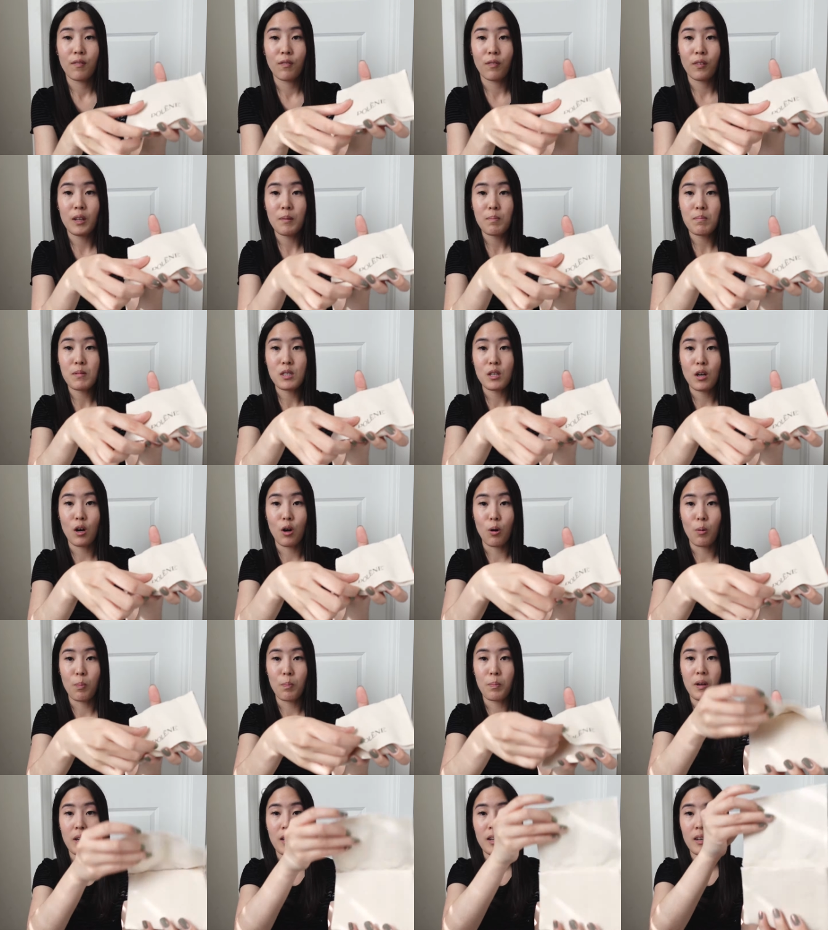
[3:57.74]
flips
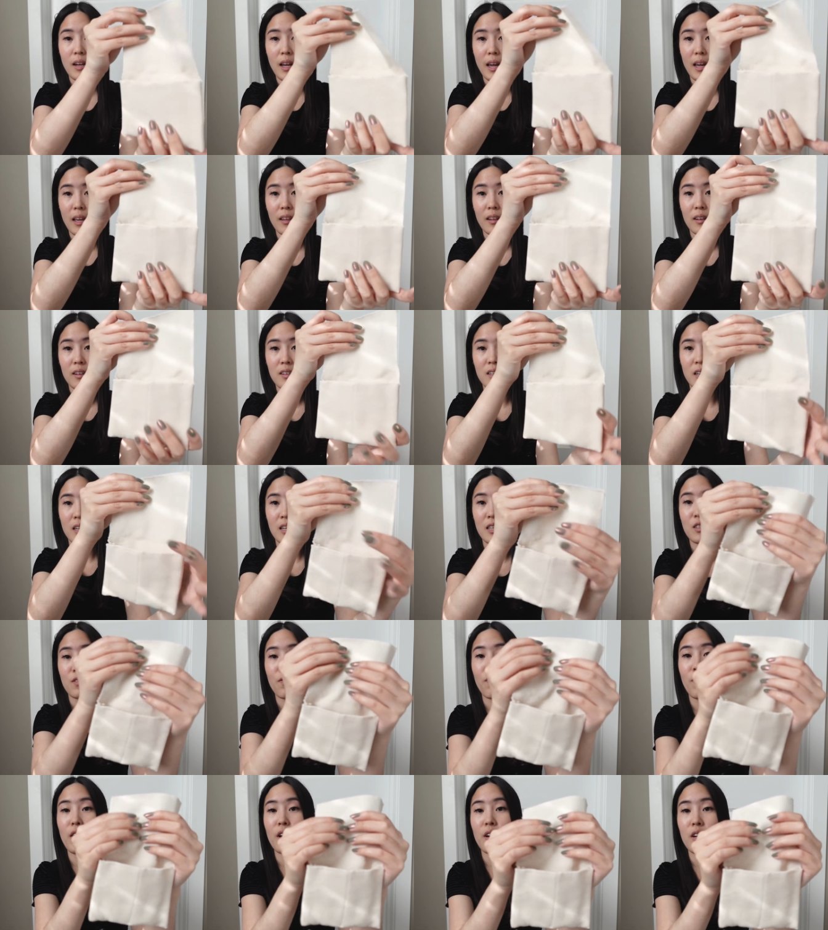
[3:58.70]
open and
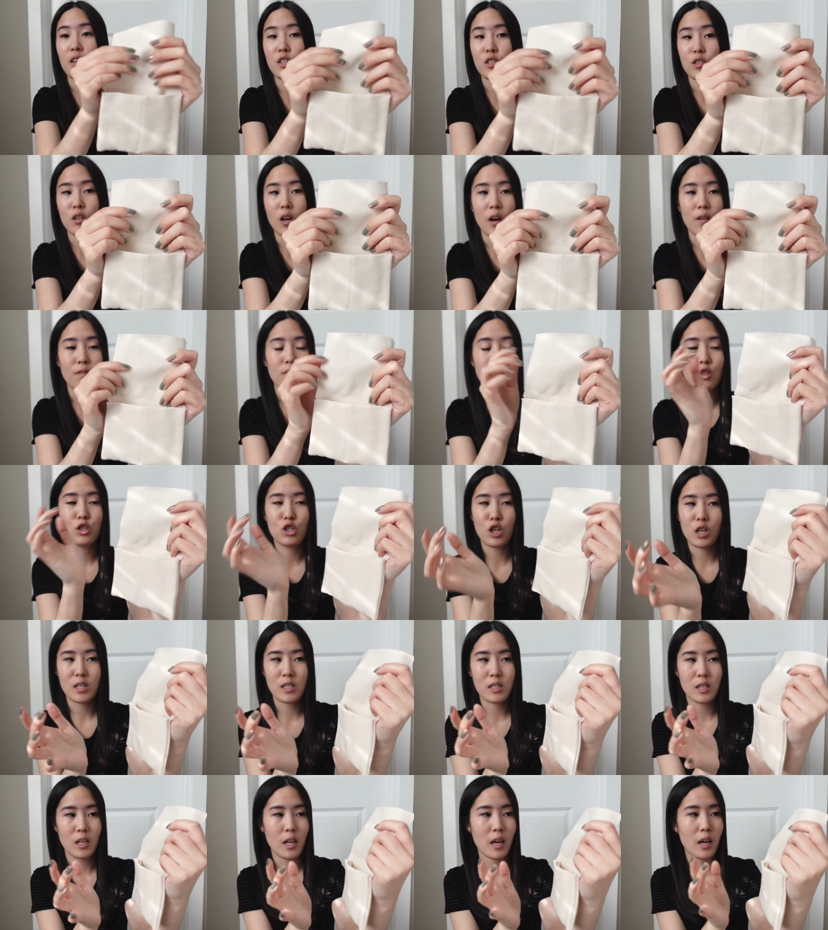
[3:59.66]
it's very soft,
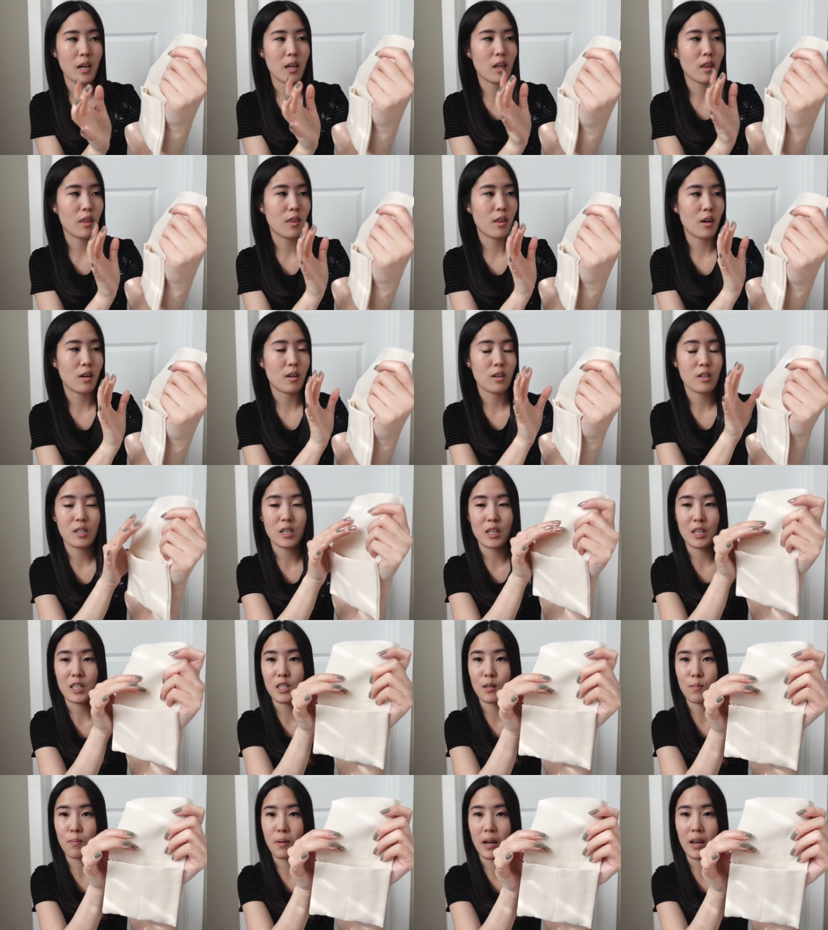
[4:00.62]
just like their
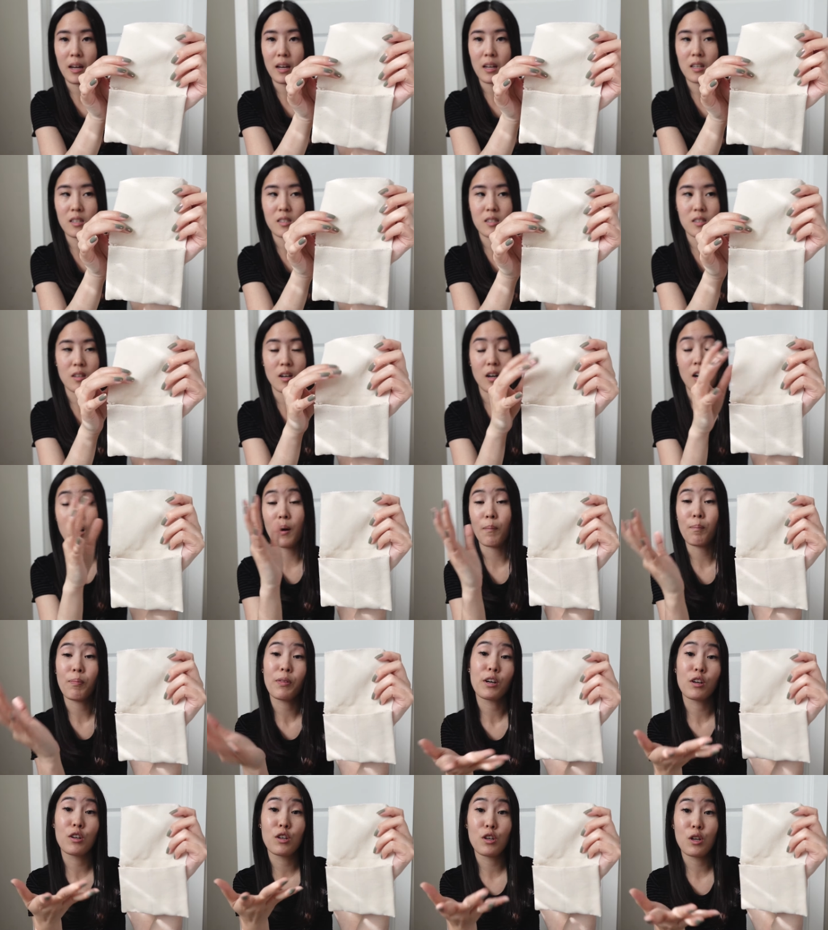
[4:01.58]
dust bags,
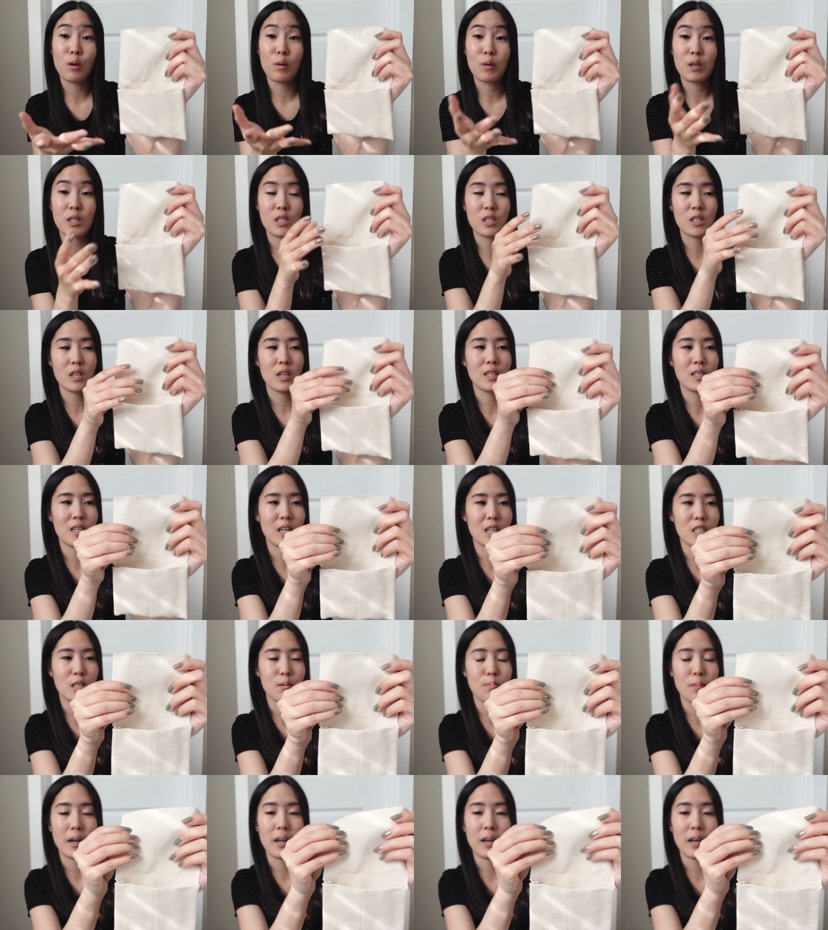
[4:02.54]
um, their newest dust